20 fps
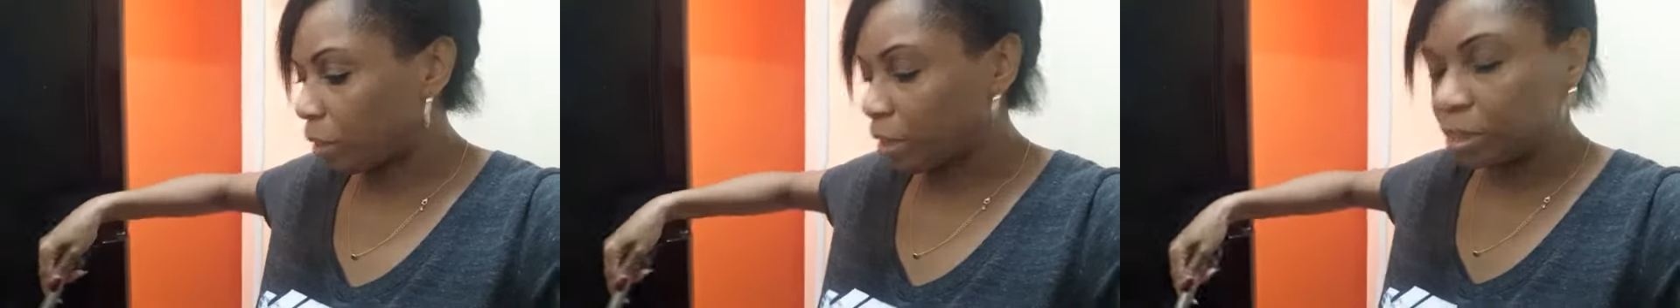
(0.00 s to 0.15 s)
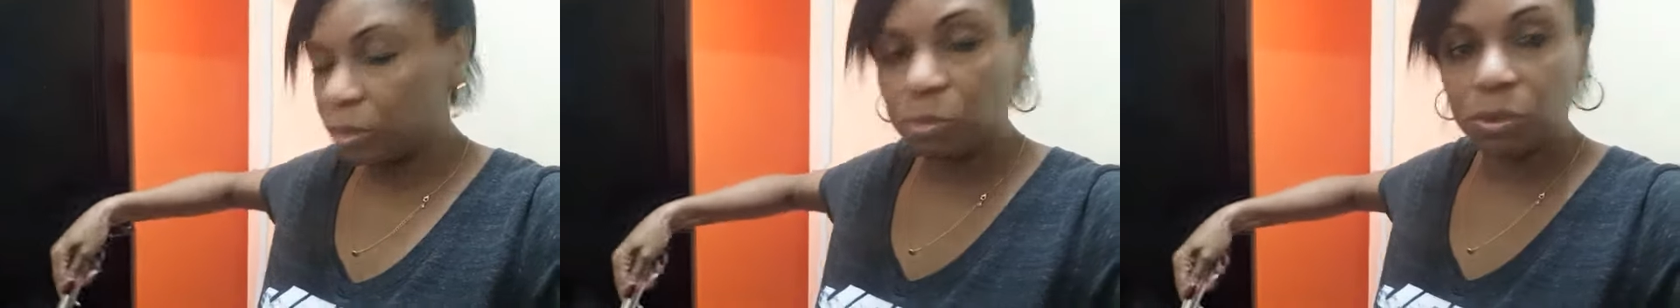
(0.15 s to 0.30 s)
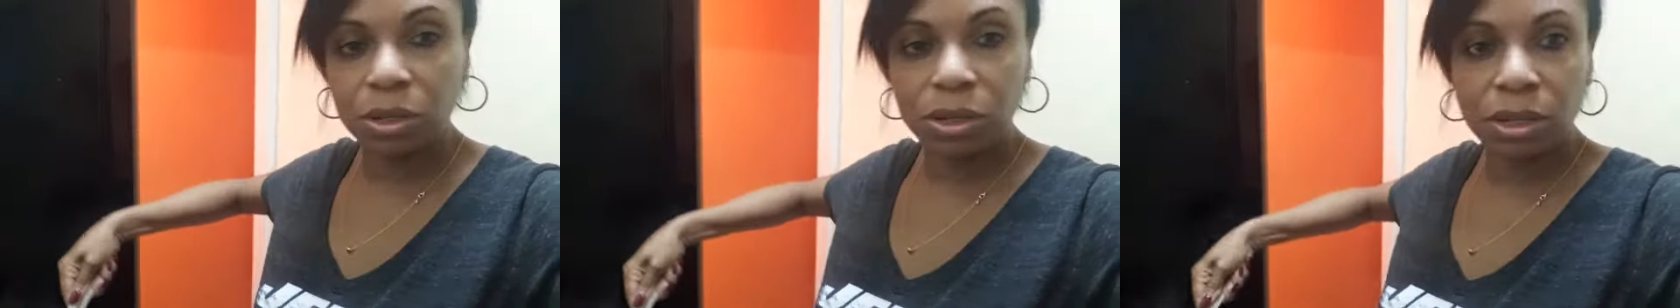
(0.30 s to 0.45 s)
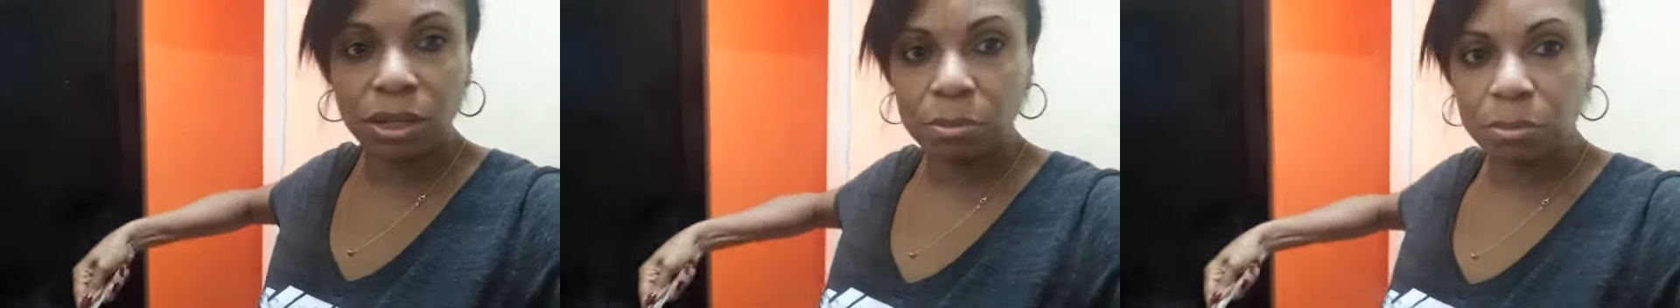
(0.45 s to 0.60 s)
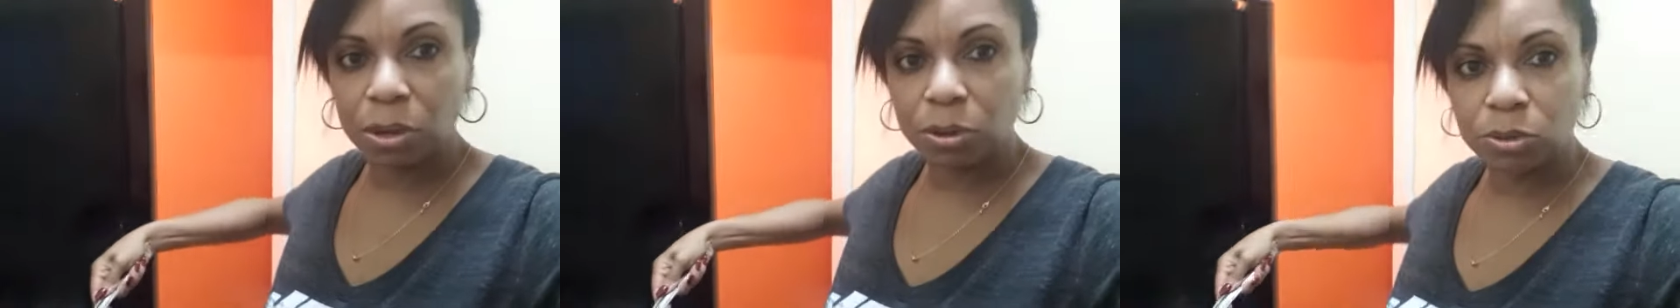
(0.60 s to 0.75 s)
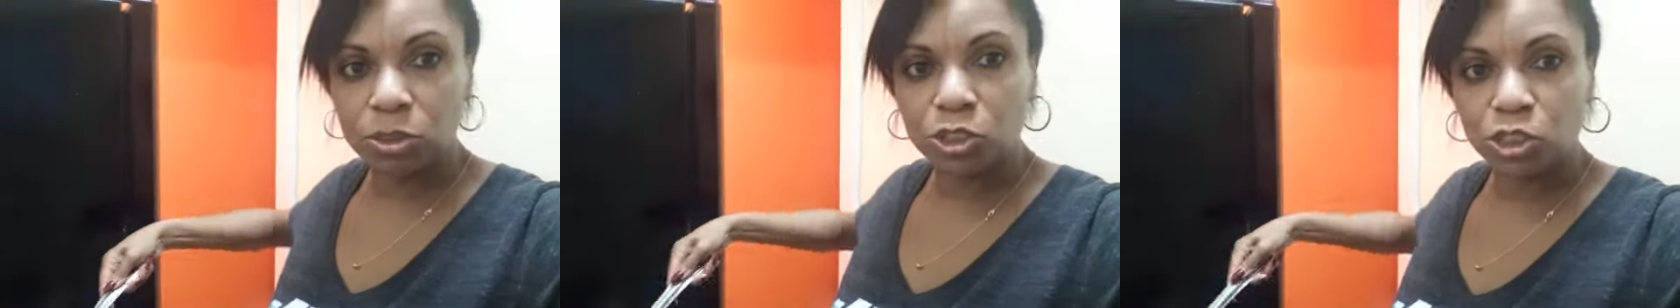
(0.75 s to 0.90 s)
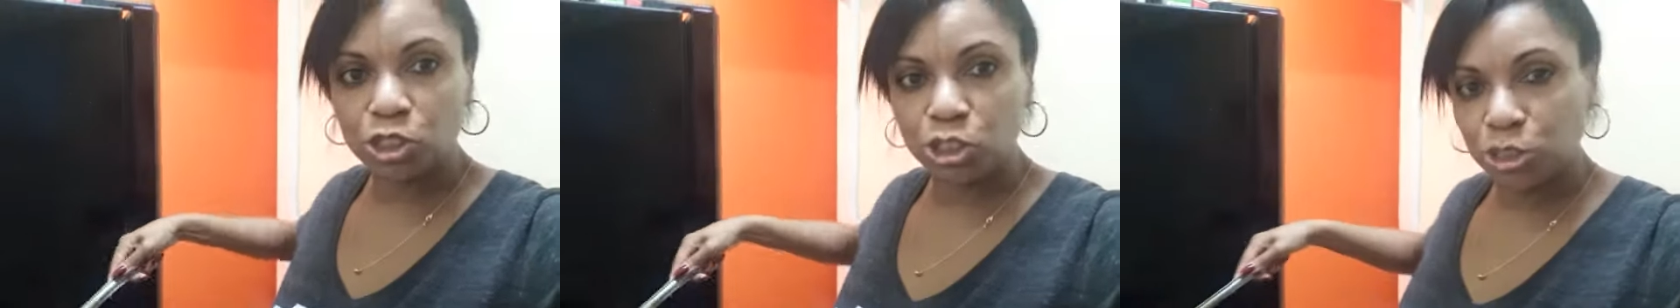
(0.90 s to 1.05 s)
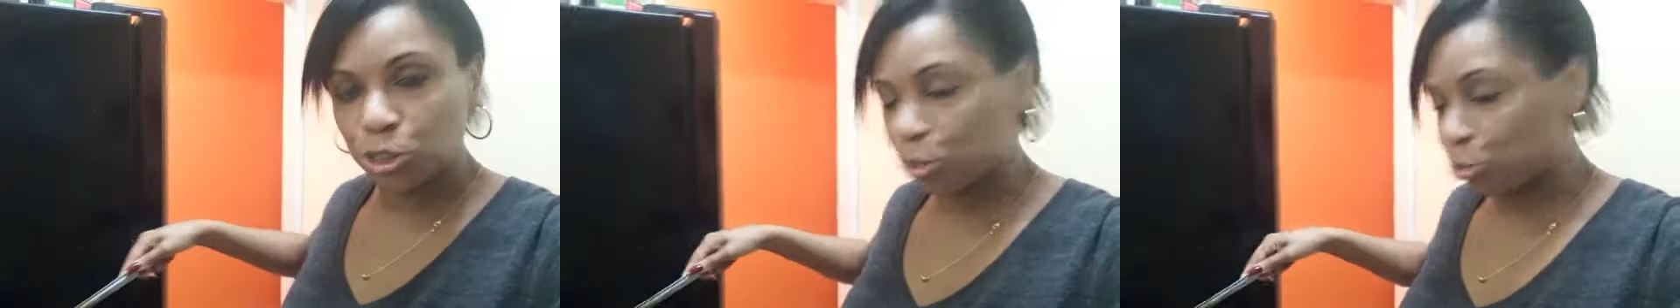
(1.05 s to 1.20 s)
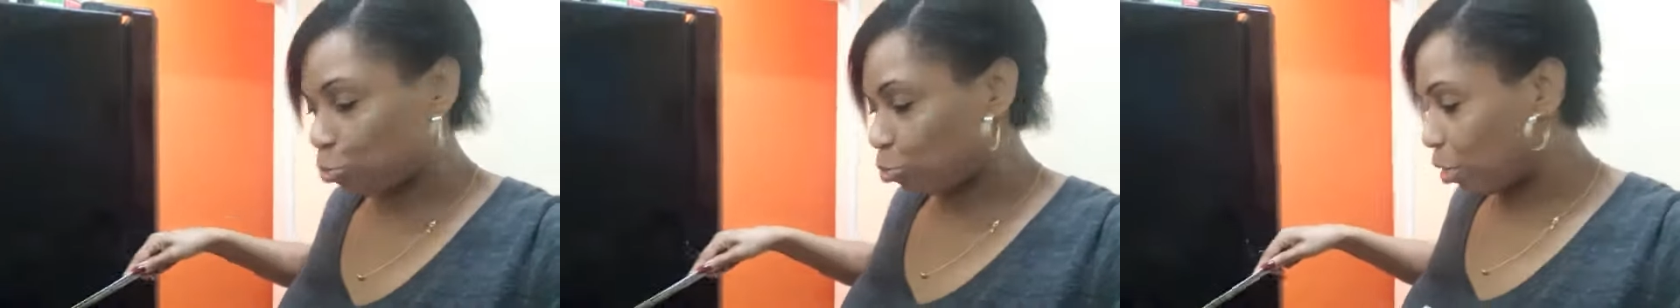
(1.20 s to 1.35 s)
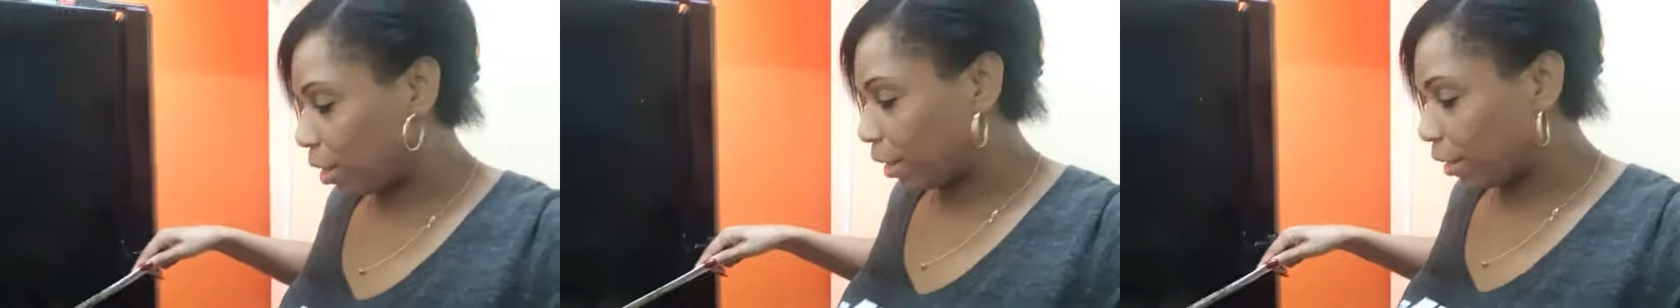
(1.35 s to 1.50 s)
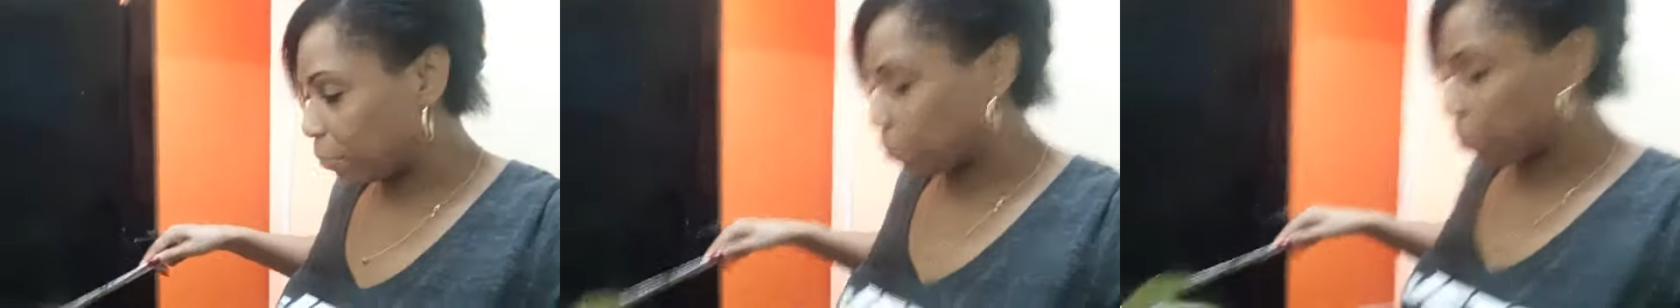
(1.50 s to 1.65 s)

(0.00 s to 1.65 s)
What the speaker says: and it will come out just right.